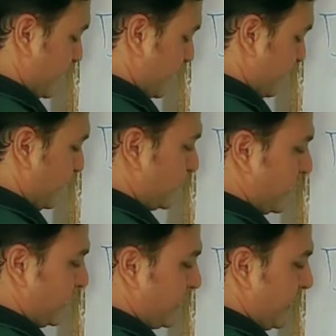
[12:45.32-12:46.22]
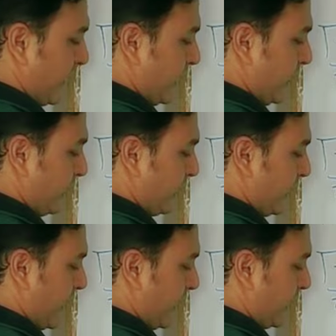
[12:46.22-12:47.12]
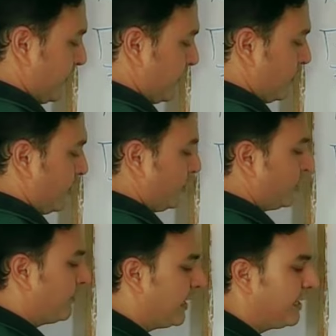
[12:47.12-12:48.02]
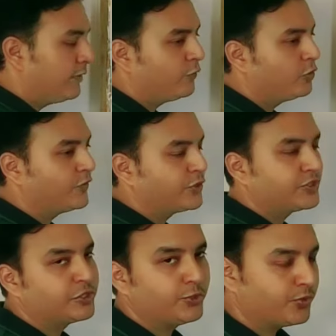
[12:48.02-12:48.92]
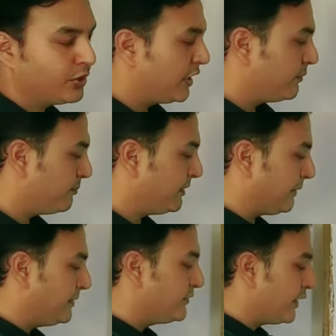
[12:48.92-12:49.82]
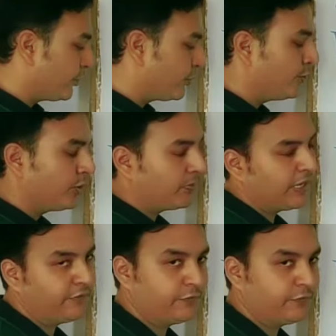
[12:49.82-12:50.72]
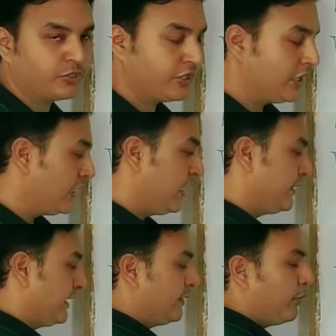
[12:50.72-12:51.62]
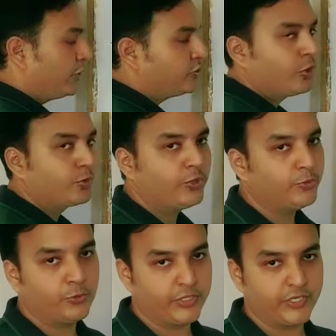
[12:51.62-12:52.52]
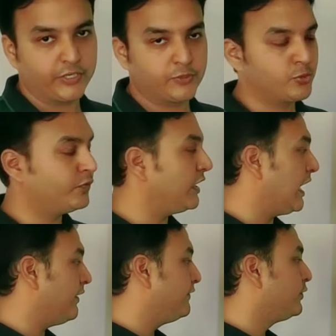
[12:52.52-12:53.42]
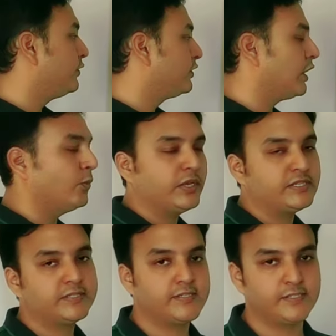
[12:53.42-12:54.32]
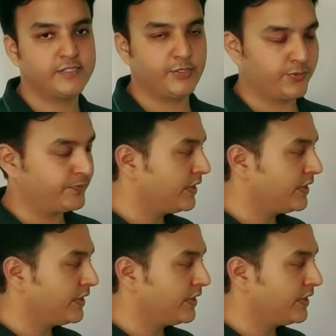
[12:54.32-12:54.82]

the first case, if we are going to apply a force which is 0, that means we are not going to apply any force, then the body is not going to rotate. So we'll have tau as 0.